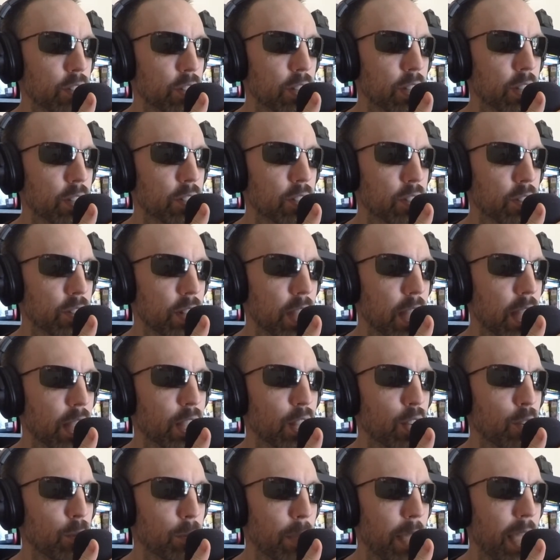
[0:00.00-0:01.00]
she is
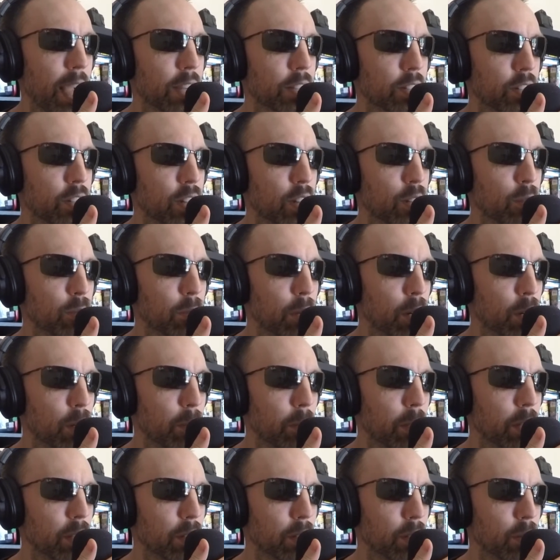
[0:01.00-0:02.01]
taken back to the
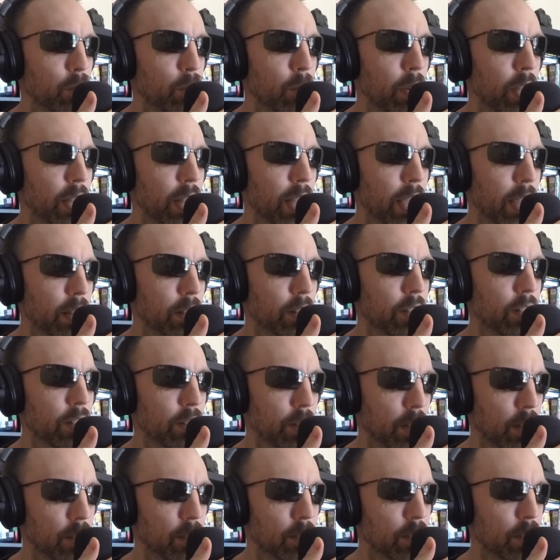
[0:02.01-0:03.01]
moment when at the
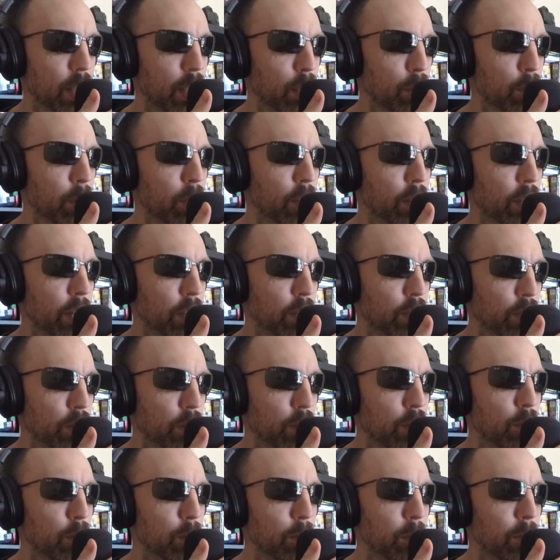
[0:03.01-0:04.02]
dinner table they shoot